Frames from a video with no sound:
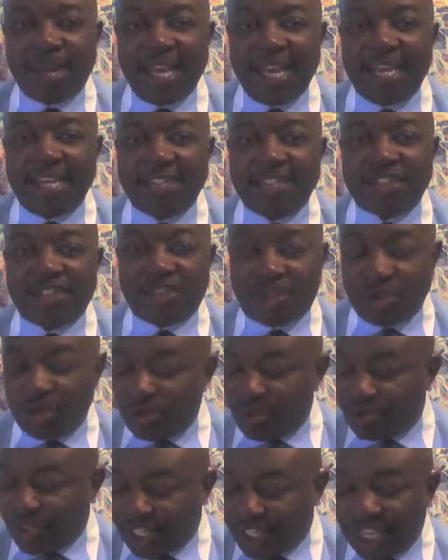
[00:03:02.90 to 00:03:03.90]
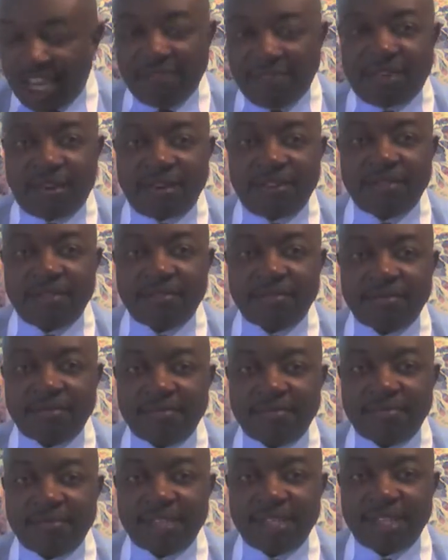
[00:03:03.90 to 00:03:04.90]
place to the devil."
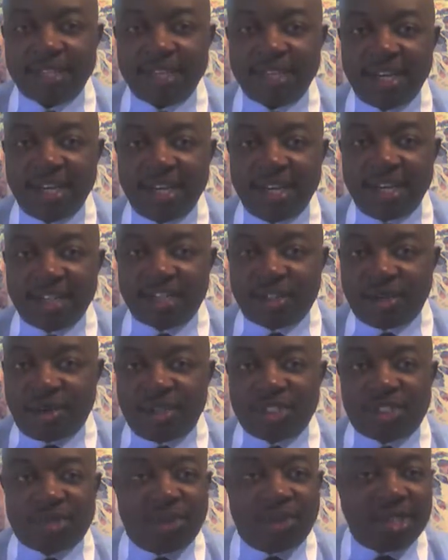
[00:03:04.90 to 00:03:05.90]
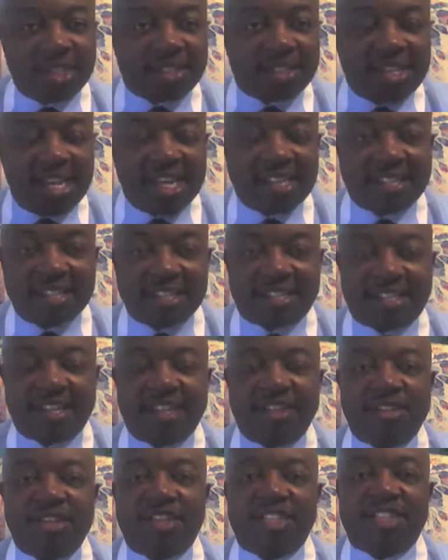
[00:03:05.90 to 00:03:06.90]
So in 26, it's
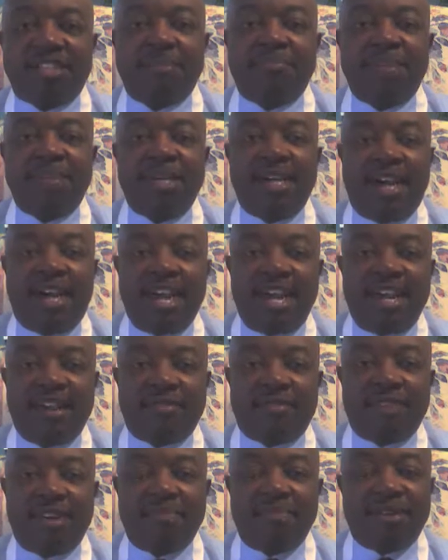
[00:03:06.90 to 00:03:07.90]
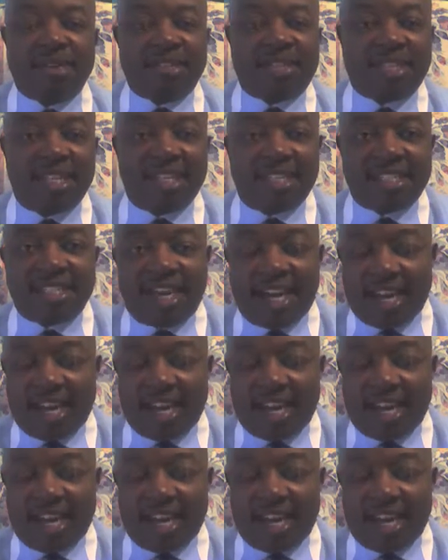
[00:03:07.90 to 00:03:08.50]
telling us to be angry, but sin